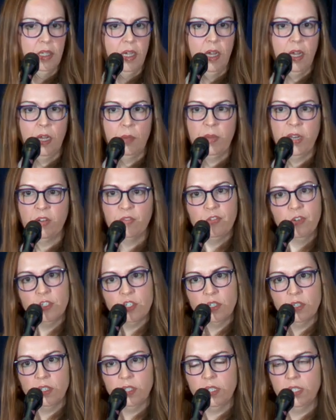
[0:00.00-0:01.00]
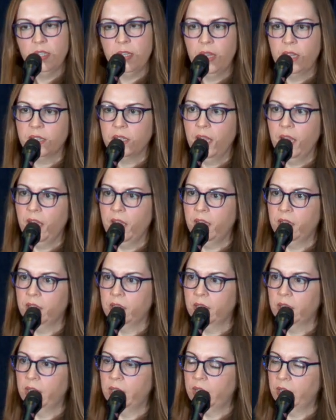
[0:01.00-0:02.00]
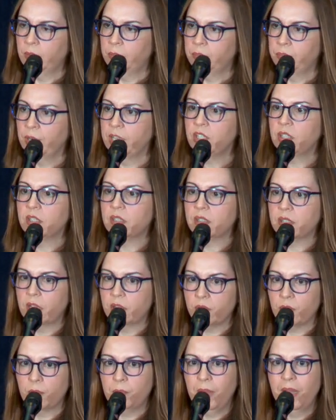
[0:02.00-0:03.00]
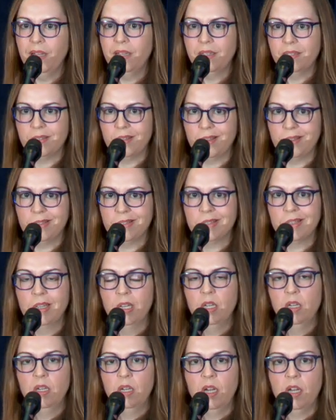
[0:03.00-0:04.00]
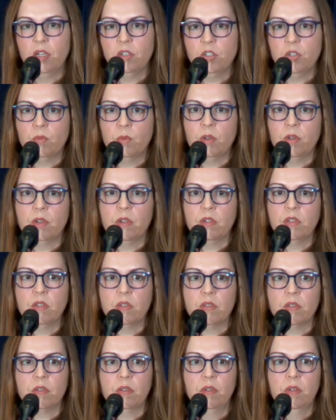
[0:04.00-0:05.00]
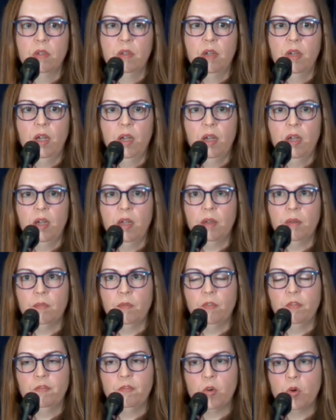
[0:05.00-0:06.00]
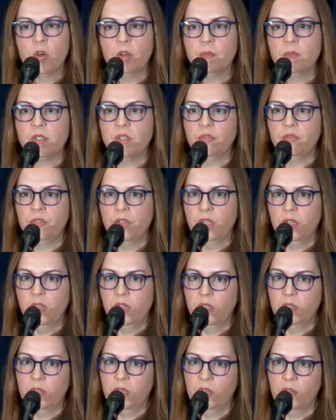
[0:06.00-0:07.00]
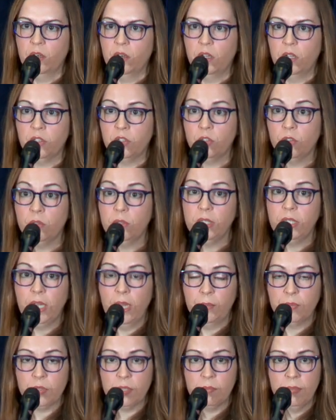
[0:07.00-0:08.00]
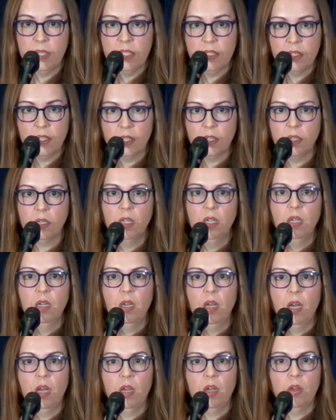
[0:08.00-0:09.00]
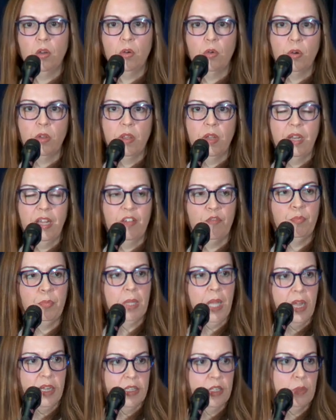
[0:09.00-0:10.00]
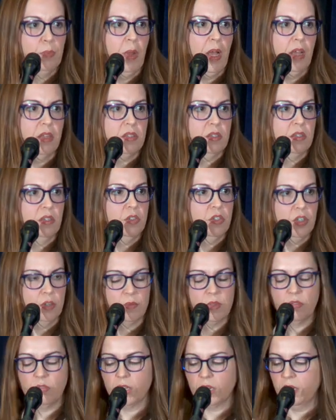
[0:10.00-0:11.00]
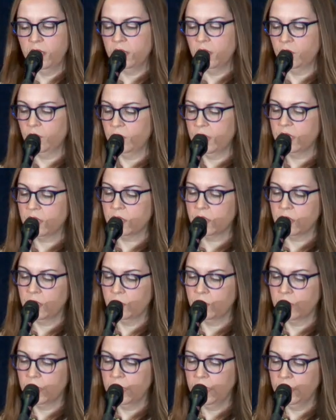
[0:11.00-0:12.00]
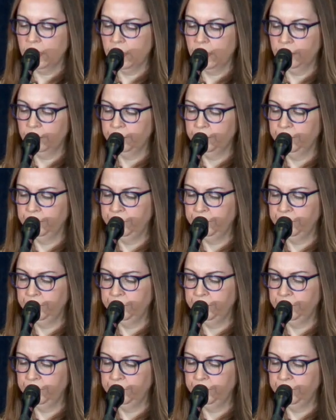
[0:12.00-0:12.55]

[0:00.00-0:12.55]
Um, and unfortunately, that can uh, prejudice us or bias us uh, towards um, forms of thinking that are unduly optimistic uh, or that have blind spots in terms of the kinds of risks that we're taking.